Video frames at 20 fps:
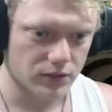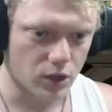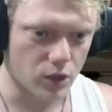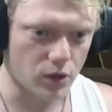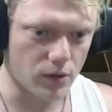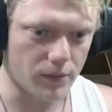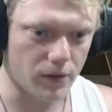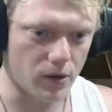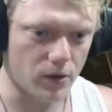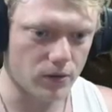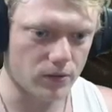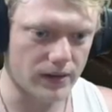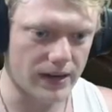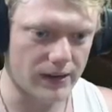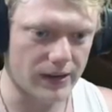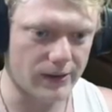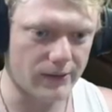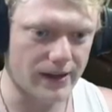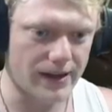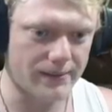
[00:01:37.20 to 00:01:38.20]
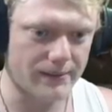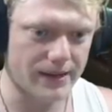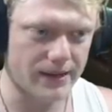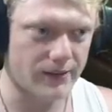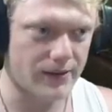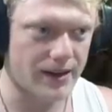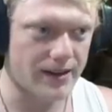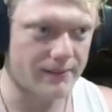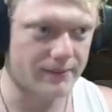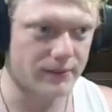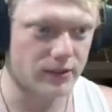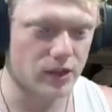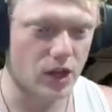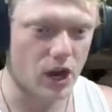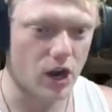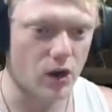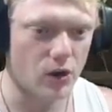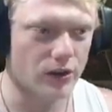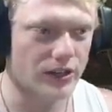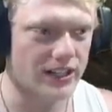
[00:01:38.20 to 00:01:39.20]
Oh, oh, a ram, a ram.
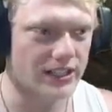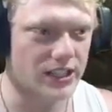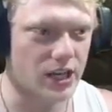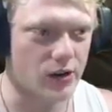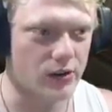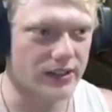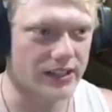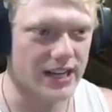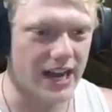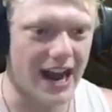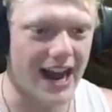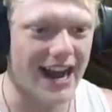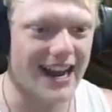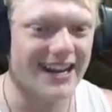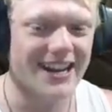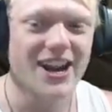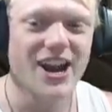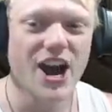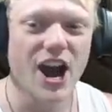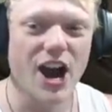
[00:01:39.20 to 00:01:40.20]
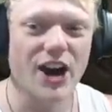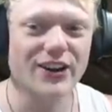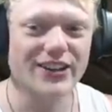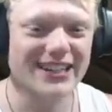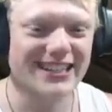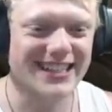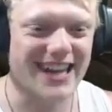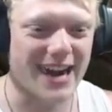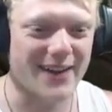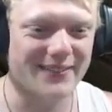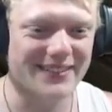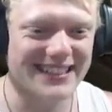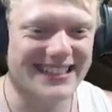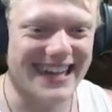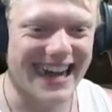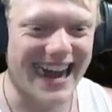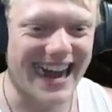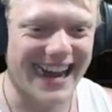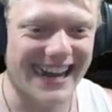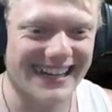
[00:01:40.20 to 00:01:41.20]
Odin going in hot. Odin coming
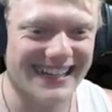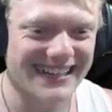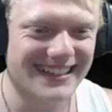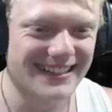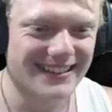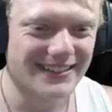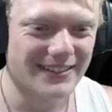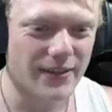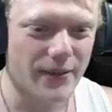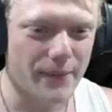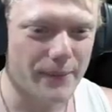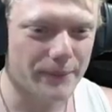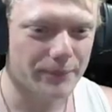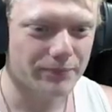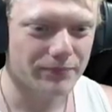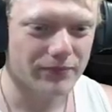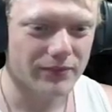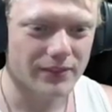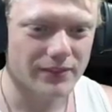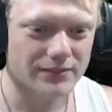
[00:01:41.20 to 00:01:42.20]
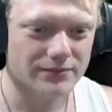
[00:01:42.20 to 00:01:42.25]
in hot. Here